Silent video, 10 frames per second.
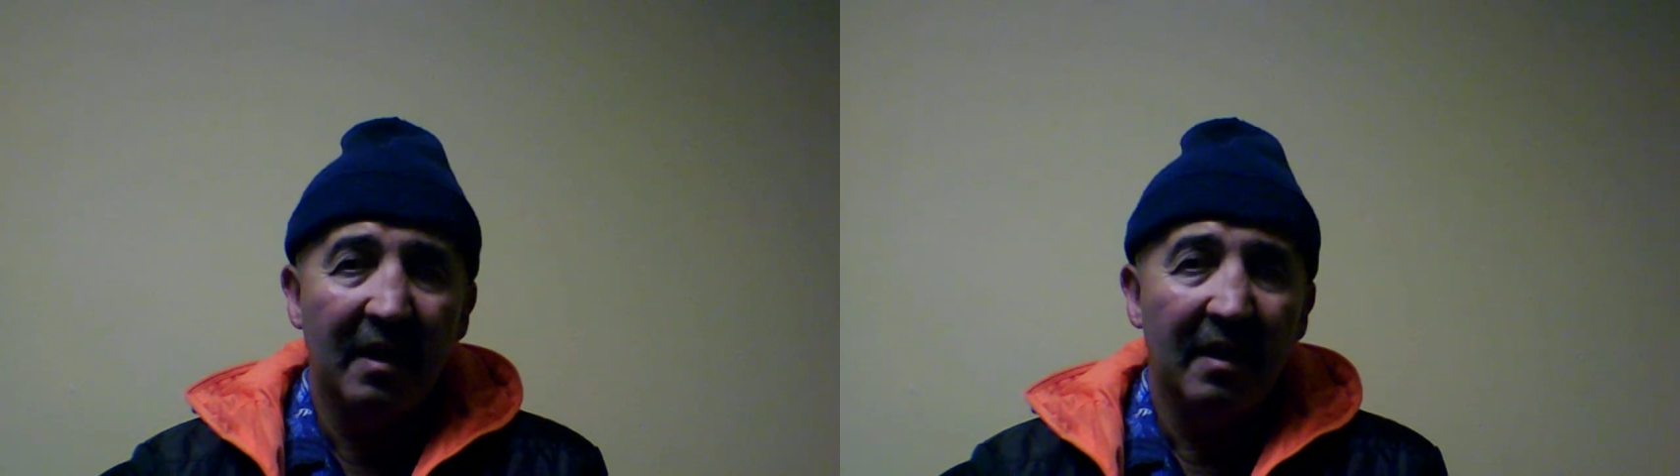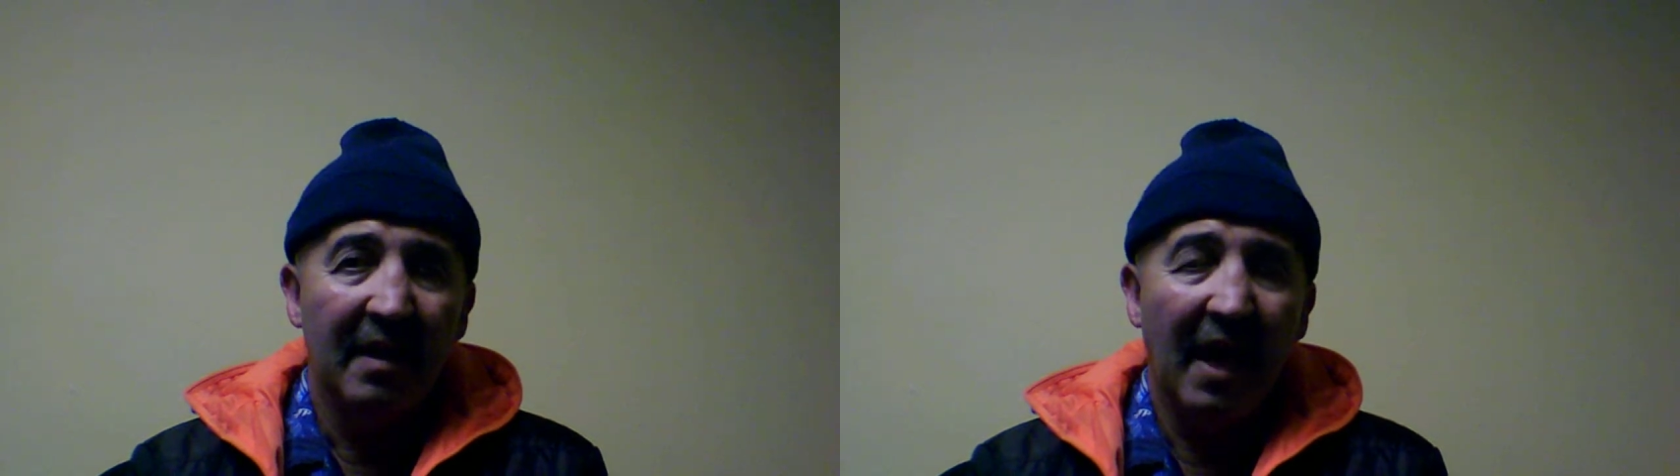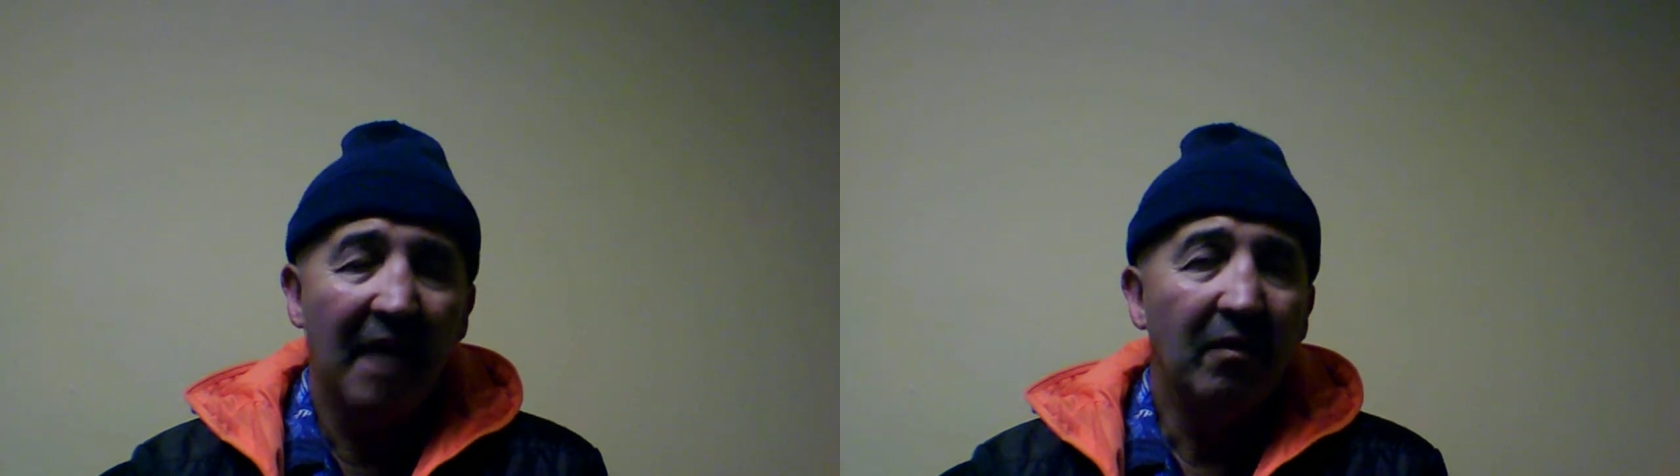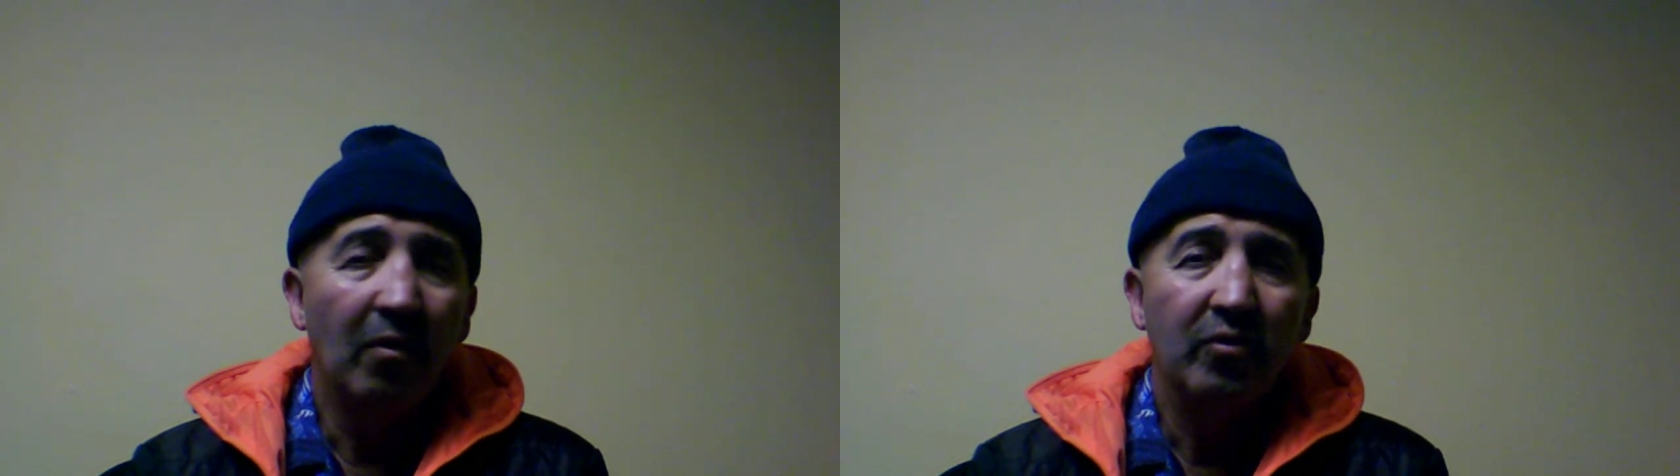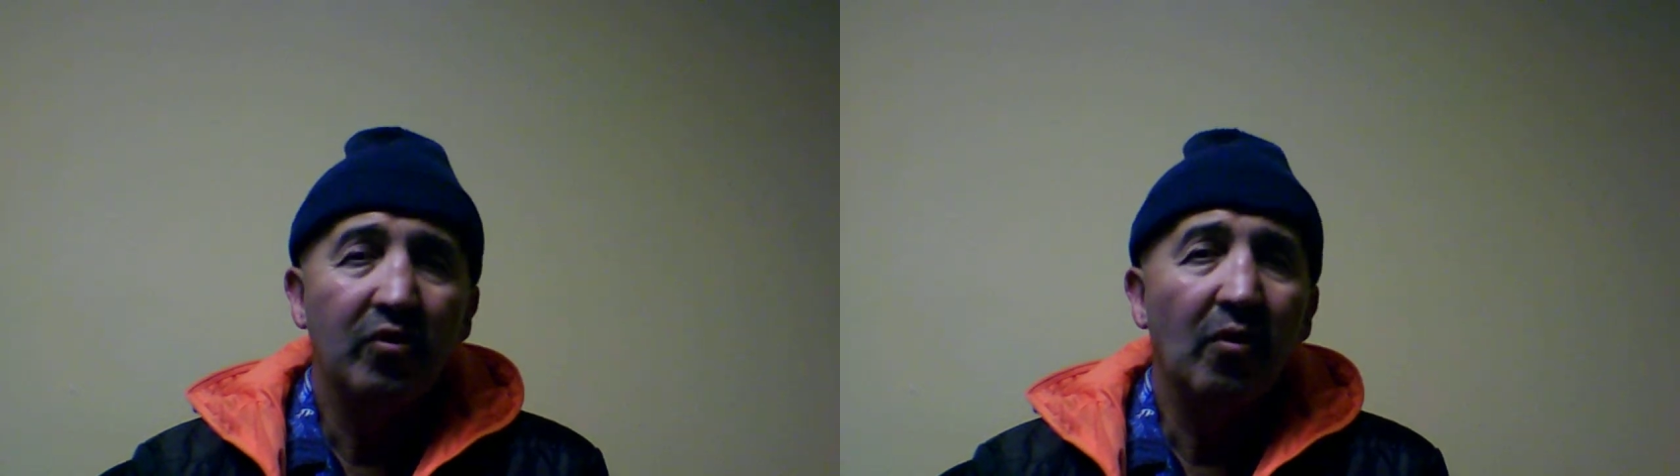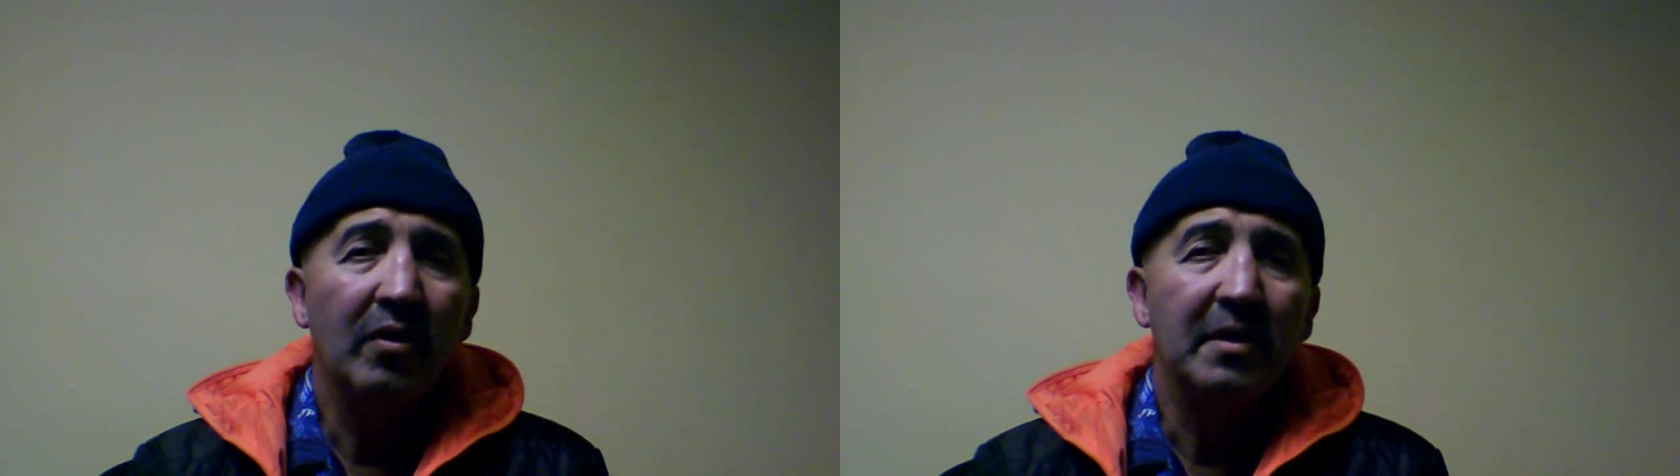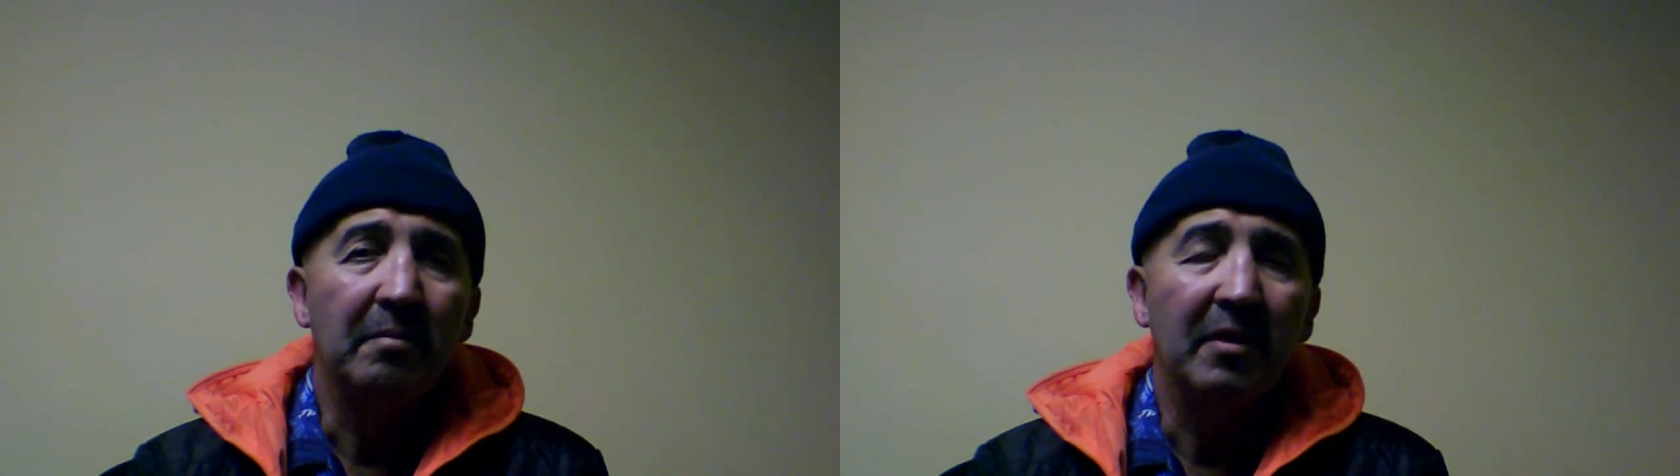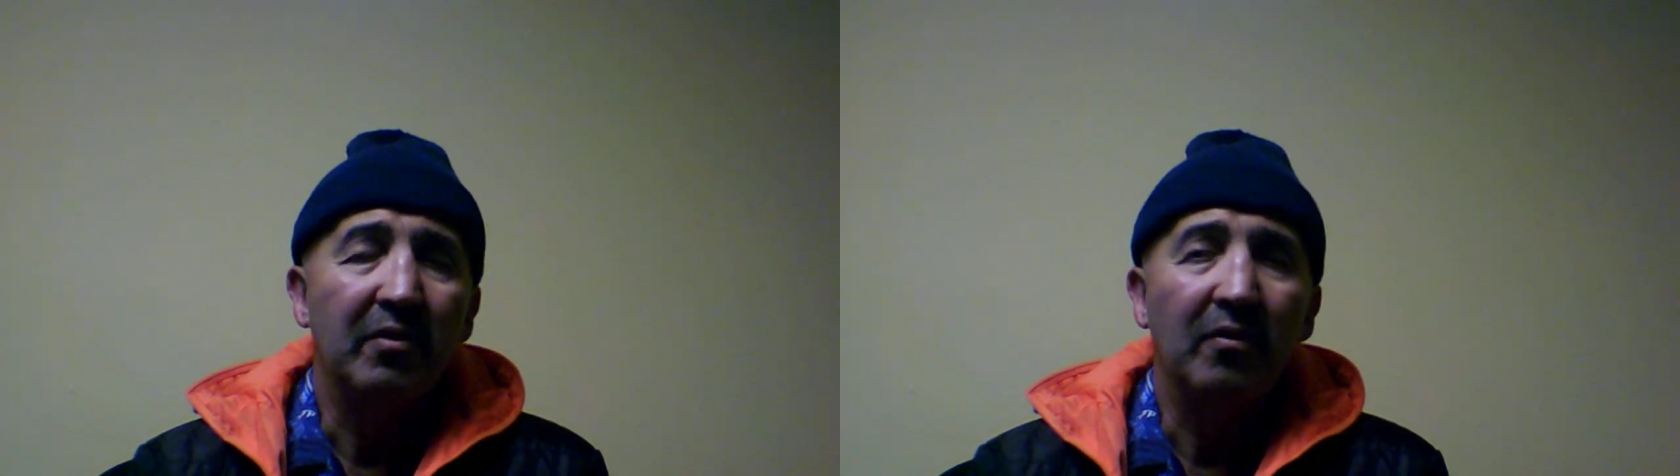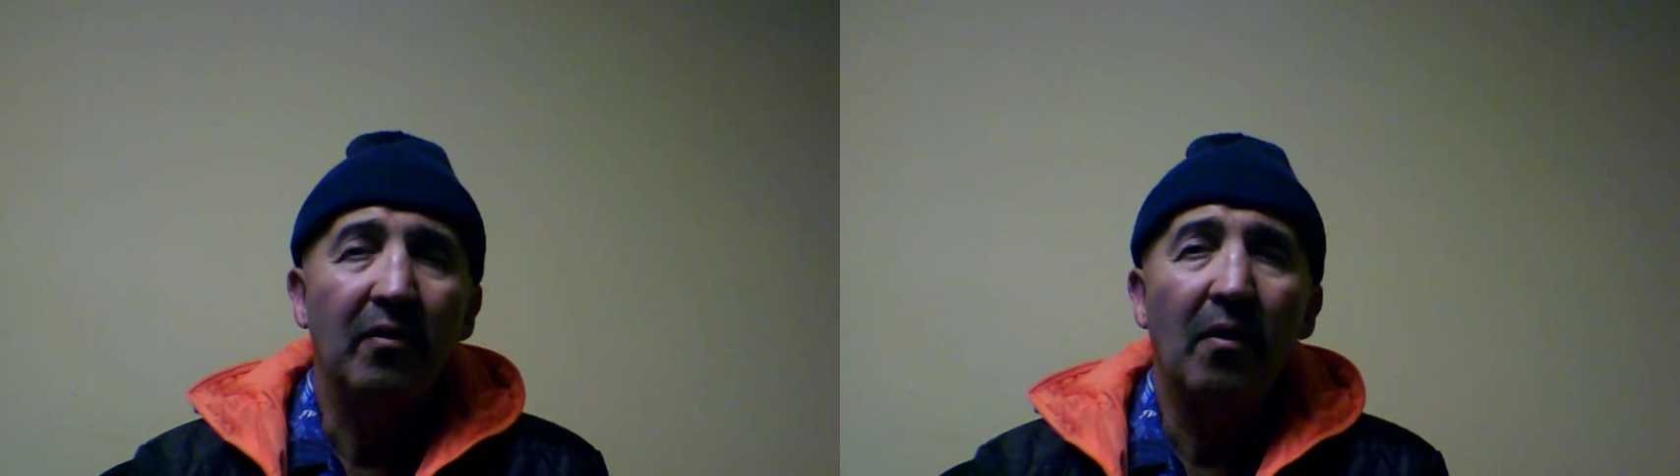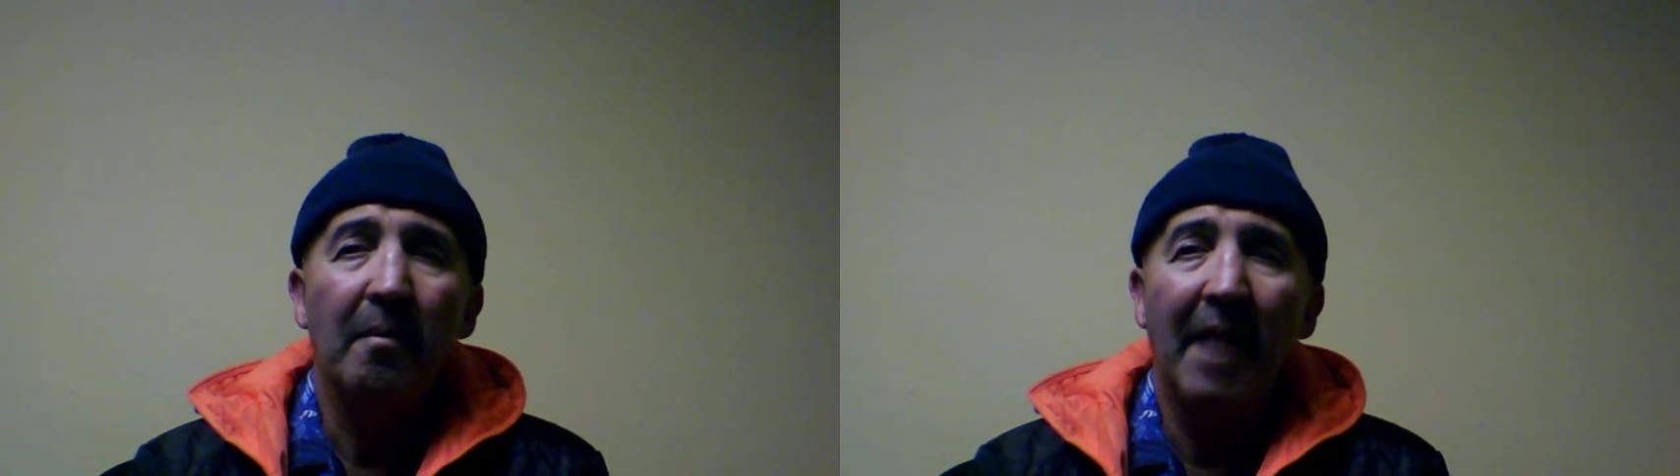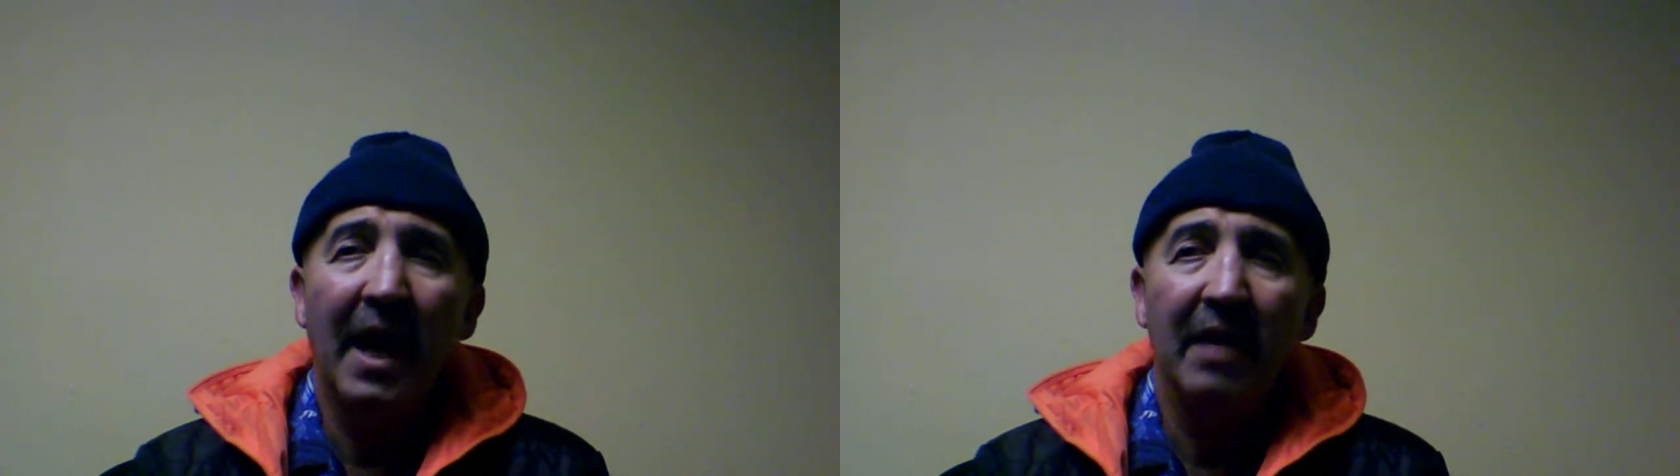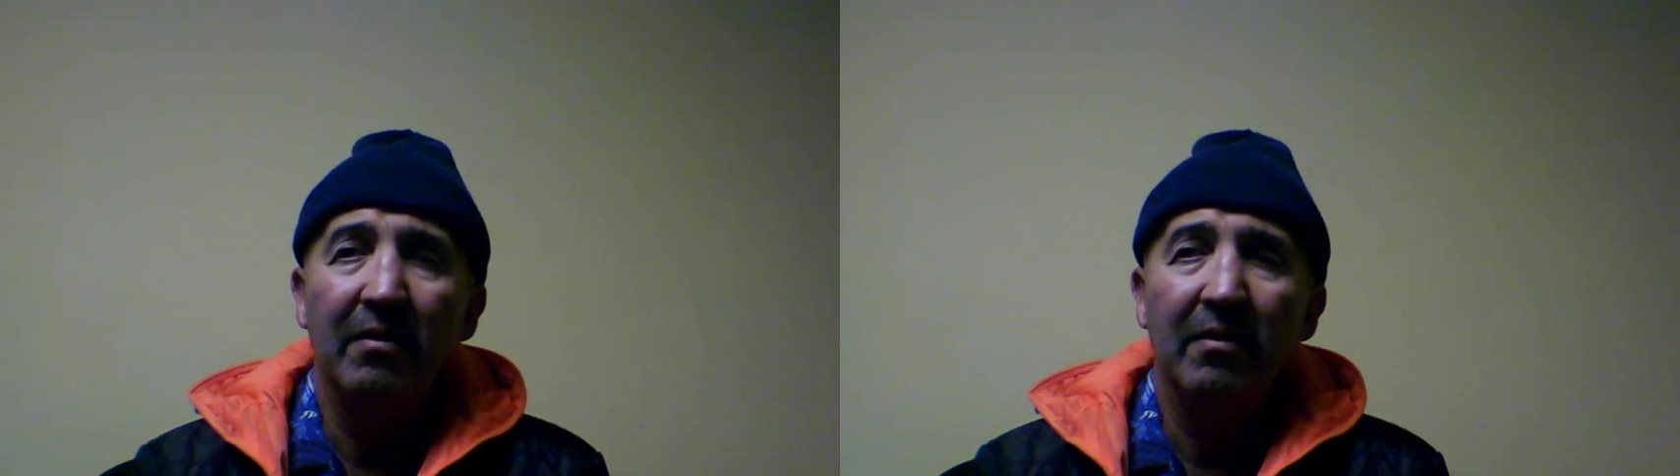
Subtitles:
they had no choice but to go back